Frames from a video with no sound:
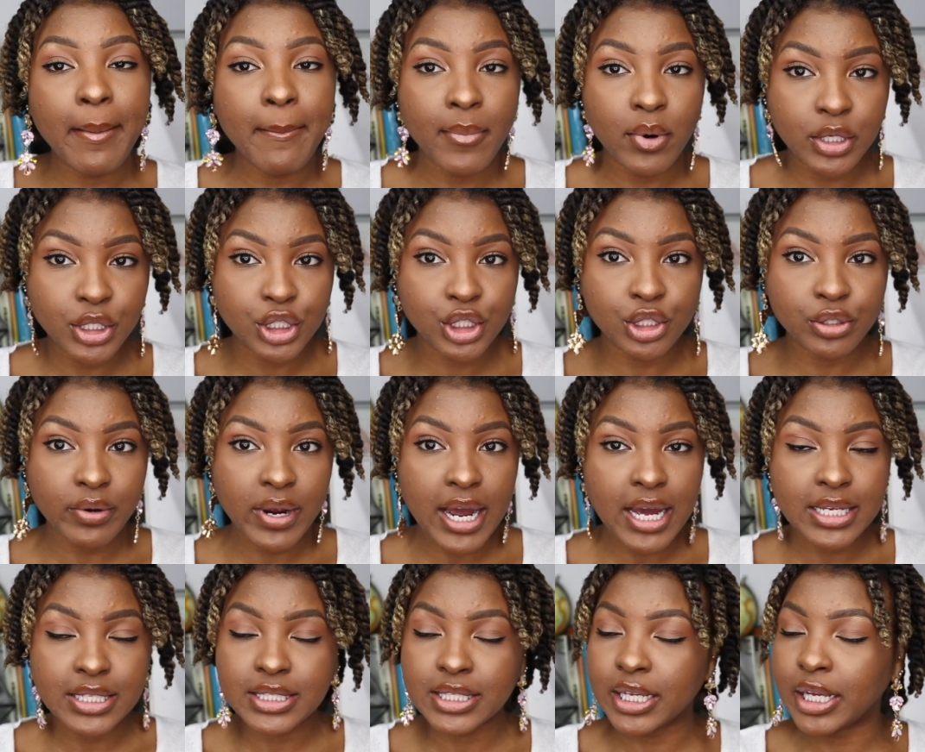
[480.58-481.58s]
and
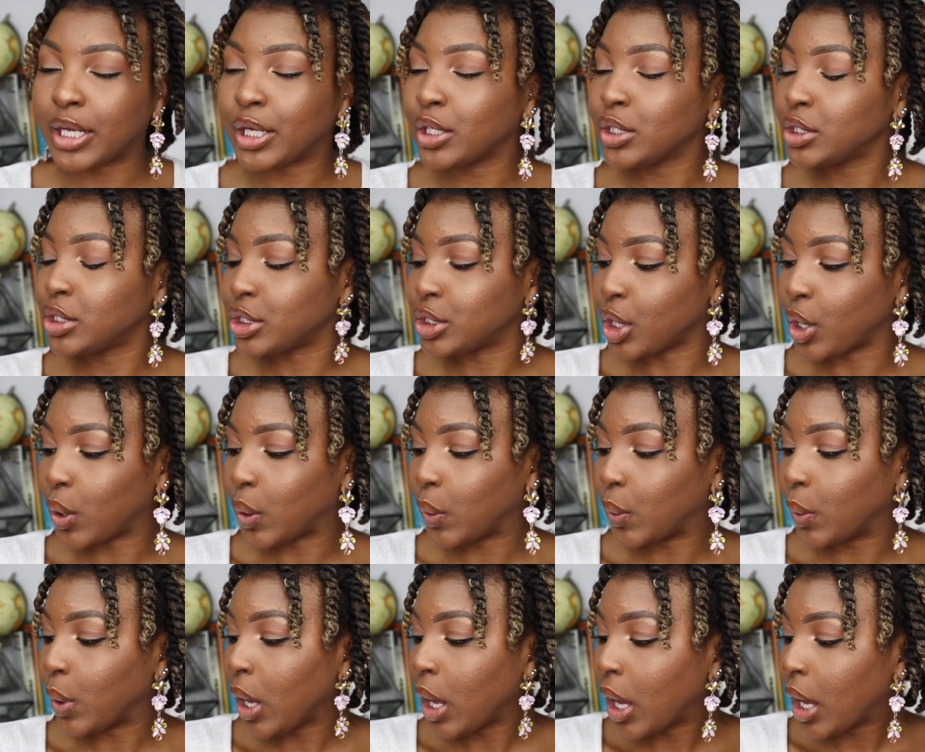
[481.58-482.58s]
moisturizing,
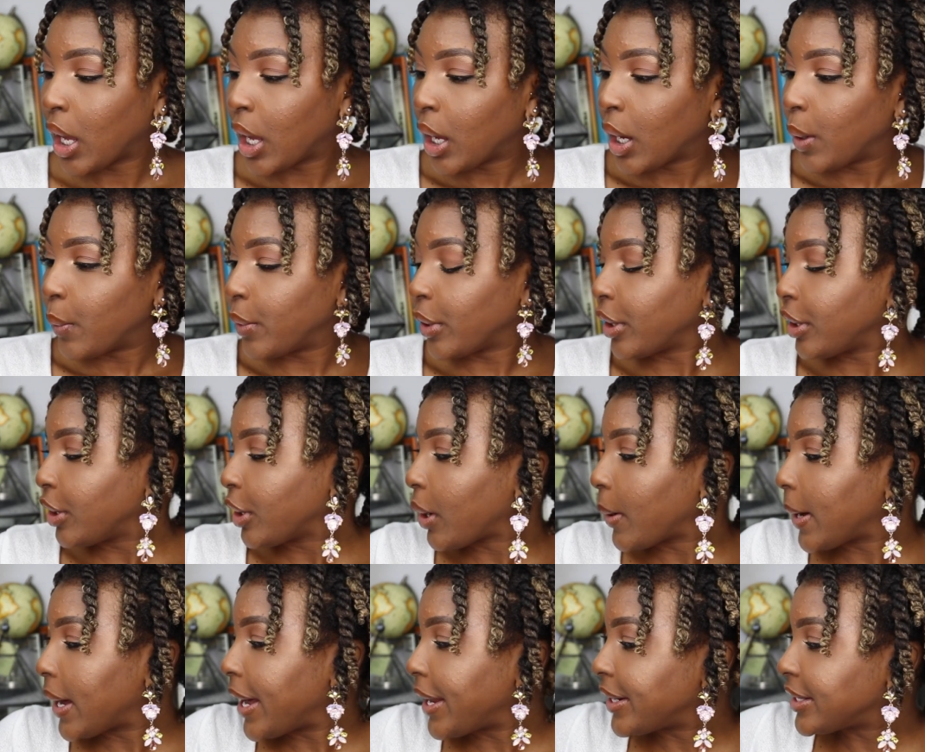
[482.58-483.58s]
so we're gonna
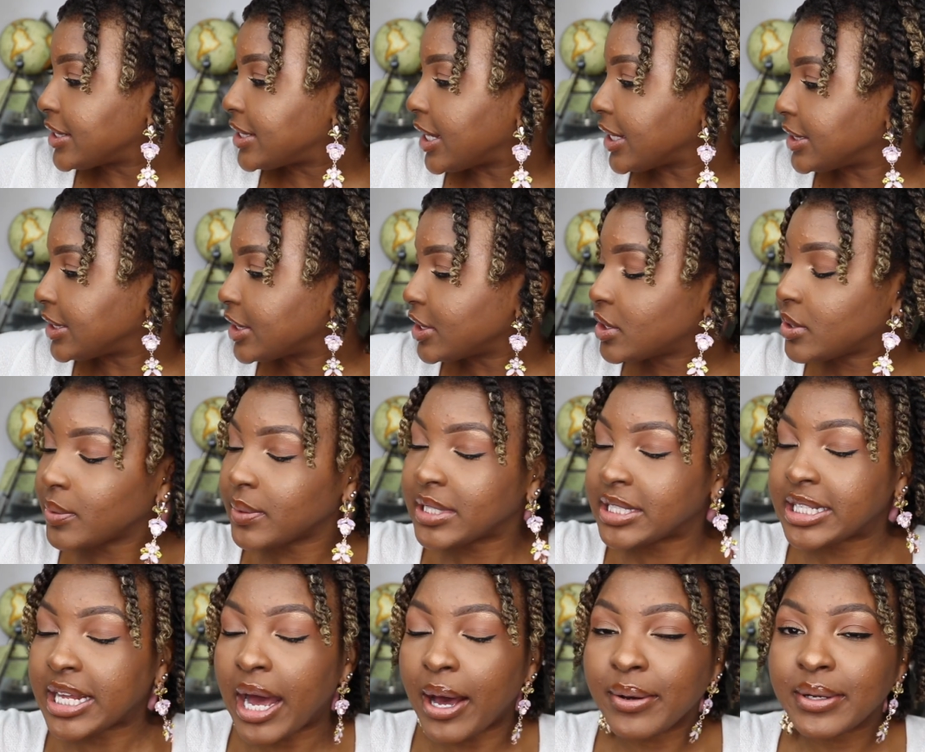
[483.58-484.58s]
go ahead and take these
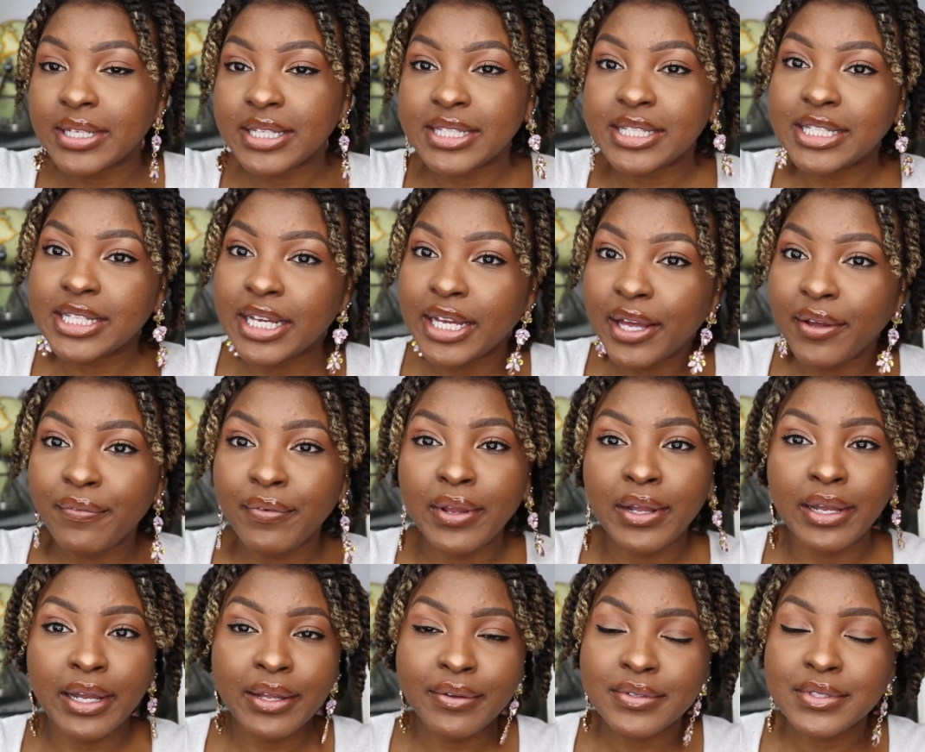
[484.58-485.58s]
twists out and see if it
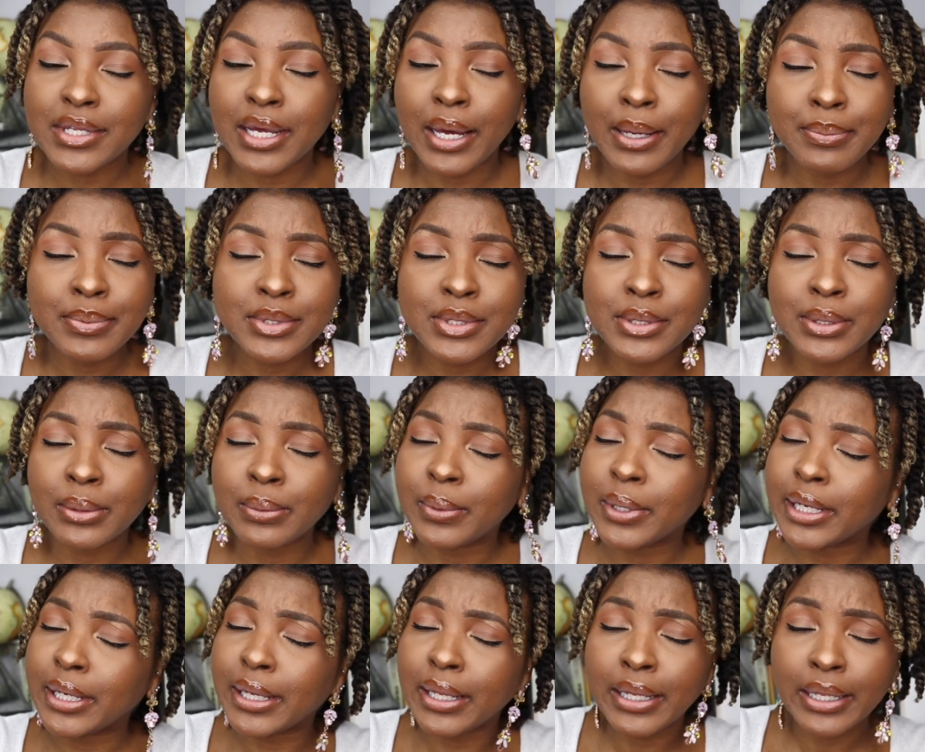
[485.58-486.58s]
lives up to what
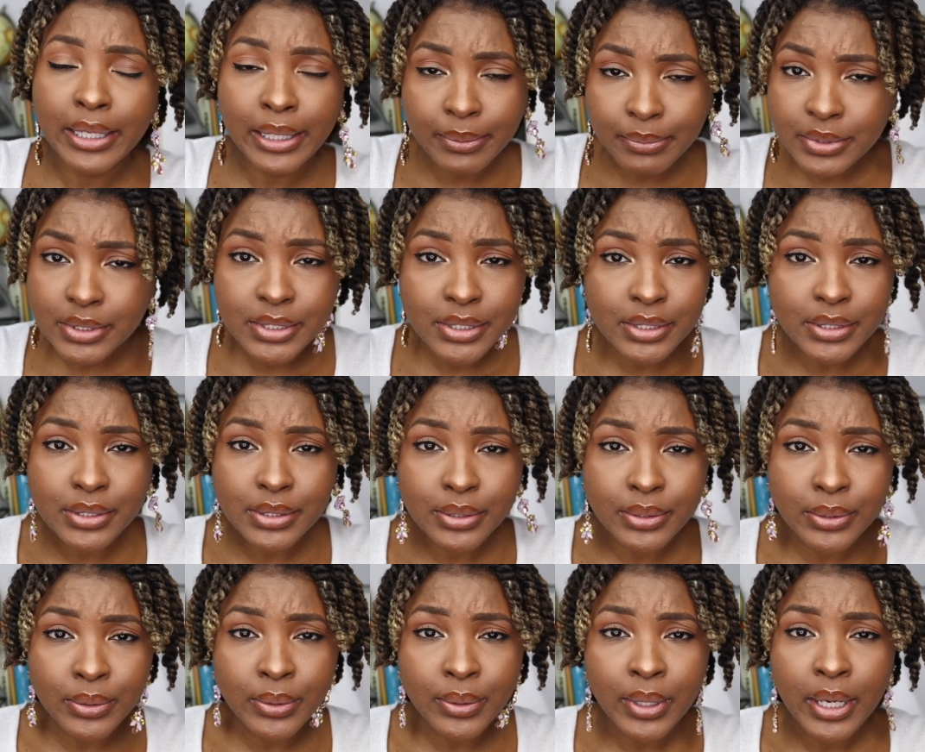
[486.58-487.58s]
it claims to
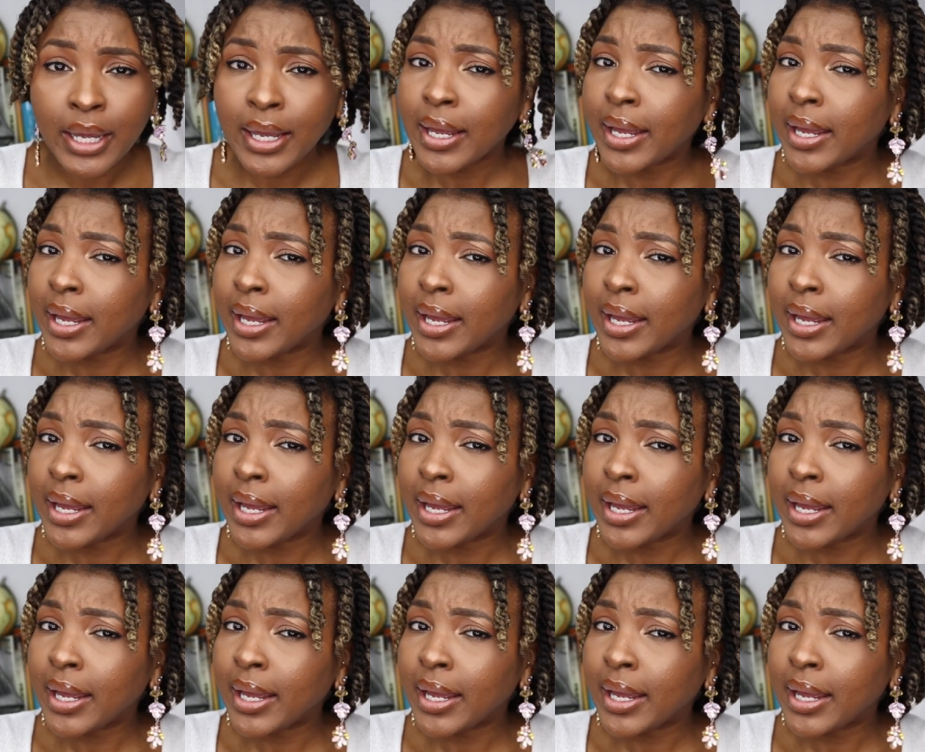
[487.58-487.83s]
do.